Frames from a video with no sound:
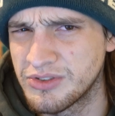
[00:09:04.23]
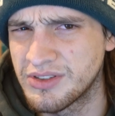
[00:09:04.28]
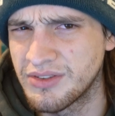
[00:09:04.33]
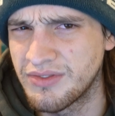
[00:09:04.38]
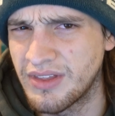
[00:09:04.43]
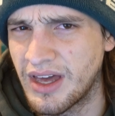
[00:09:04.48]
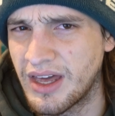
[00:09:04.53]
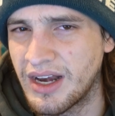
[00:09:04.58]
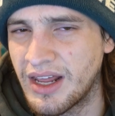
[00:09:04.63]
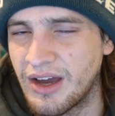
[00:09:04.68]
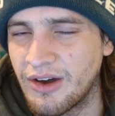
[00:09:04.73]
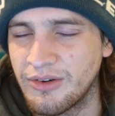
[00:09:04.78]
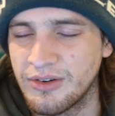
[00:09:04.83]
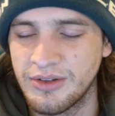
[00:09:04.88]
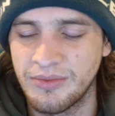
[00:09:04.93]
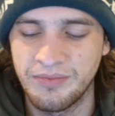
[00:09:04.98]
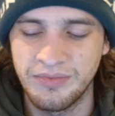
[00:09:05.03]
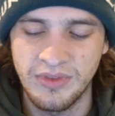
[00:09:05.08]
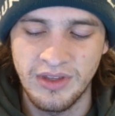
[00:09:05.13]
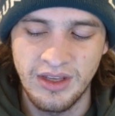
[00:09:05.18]
of that out.
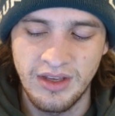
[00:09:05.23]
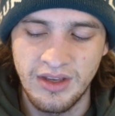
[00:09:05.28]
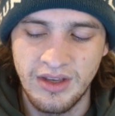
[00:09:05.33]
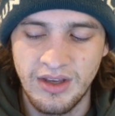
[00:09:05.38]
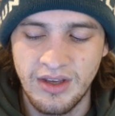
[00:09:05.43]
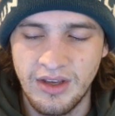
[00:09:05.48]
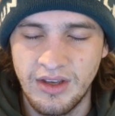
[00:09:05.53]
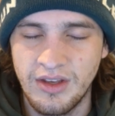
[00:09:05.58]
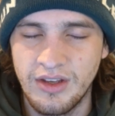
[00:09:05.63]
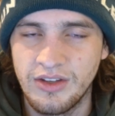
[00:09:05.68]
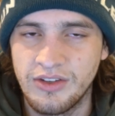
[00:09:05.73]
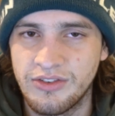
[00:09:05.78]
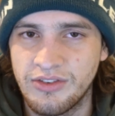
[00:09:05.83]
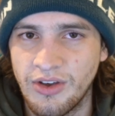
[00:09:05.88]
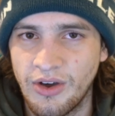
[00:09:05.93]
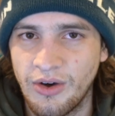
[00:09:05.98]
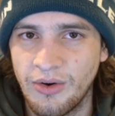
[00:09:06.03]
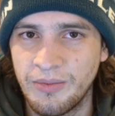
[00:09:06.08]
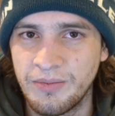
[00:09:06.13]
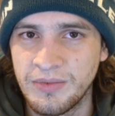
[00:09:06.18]

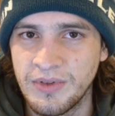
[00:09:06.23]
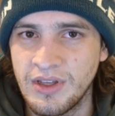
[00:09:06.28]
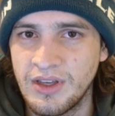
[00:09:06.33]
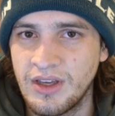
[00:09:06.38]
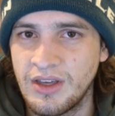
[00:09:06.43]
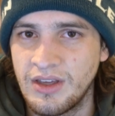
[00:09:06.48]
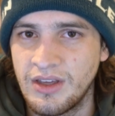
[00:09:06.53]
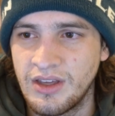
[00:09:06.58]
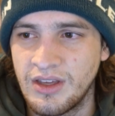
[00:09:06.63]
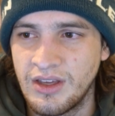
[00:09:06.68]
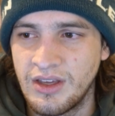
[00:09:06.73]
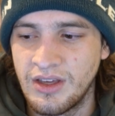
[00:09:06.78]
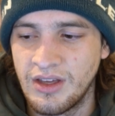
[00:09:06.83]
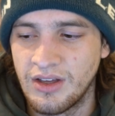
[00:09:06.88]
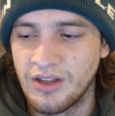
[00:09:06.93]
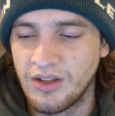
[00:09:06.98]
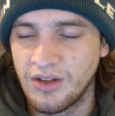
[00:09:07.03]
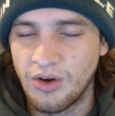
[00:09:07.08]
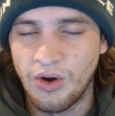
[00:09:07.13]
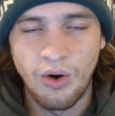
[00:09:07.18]
So
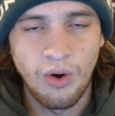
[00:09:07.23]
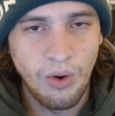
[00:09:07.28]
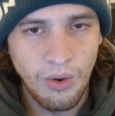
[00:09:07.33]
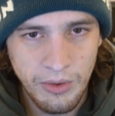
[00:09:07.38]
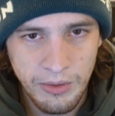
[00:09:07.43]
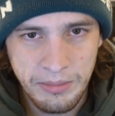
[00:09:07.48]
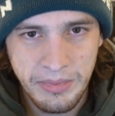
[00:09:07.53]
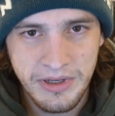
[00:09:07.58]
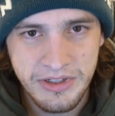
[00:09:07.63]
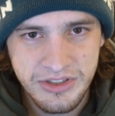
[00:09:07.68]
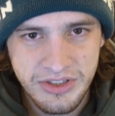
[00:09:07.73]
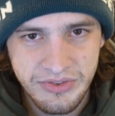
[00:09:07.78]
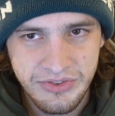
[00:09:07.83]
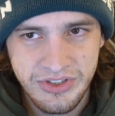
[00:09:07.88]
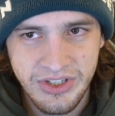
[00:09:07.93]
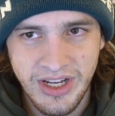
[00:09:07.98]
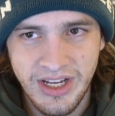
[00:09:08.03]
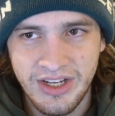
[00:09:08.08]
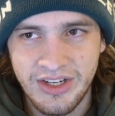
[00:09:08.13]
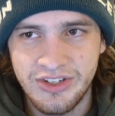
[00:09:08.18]
a whole bunch of
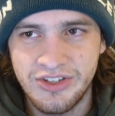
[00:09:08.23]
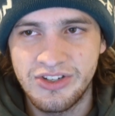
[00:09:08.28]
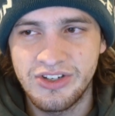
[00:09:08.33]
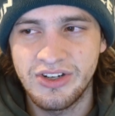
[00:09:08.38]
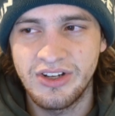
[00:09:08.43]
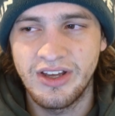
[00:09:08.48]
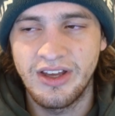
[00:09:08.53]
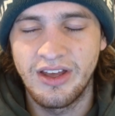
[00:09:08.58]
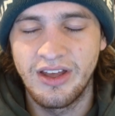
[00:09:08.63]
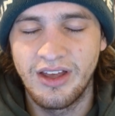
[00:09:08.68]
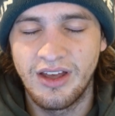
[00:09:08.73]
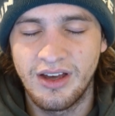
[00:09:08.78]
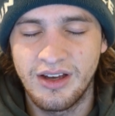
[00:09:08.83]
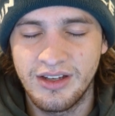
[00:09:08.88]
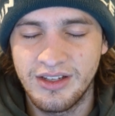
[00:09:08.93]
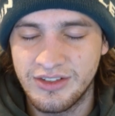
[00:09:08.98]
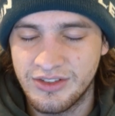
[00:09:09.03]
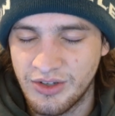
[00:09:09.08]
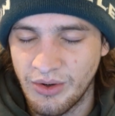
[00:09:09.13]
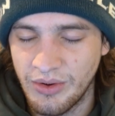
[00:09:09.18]
change
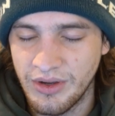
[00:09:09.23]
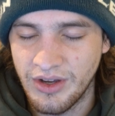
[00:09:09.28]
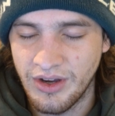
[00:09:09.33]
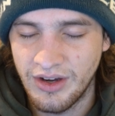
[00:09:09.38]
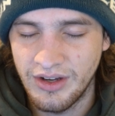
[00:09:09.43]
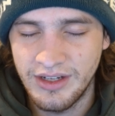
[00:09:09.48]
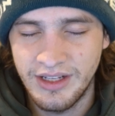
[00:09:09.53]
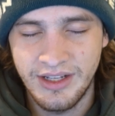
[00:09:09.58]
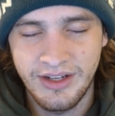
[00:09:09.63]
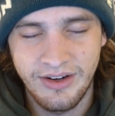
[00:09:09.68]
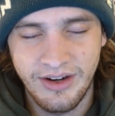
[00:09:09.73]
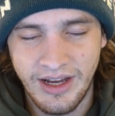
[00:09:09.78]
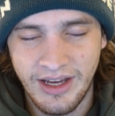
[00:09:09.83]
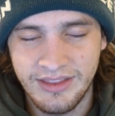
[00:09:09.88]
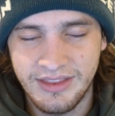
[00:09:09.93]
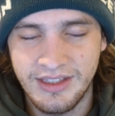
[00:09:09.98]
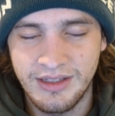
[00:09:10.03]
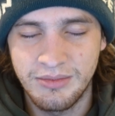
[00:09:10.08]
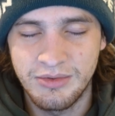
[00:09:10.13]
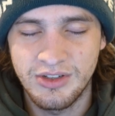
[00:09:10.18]
is going on here
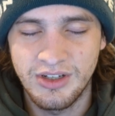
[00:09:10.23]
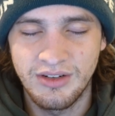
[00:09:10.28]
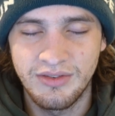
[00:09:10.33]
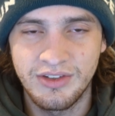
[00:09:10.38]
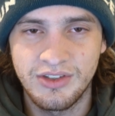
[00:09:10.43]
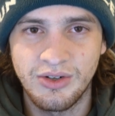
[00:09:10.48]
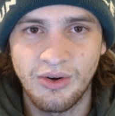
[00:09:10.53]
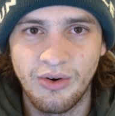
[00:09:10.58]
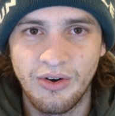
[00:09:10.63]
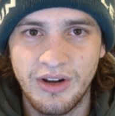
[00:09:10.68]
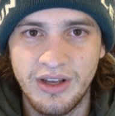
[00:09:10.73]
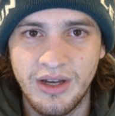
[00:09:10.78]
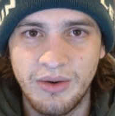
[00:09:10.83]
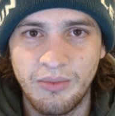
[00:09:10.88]
at the observatory.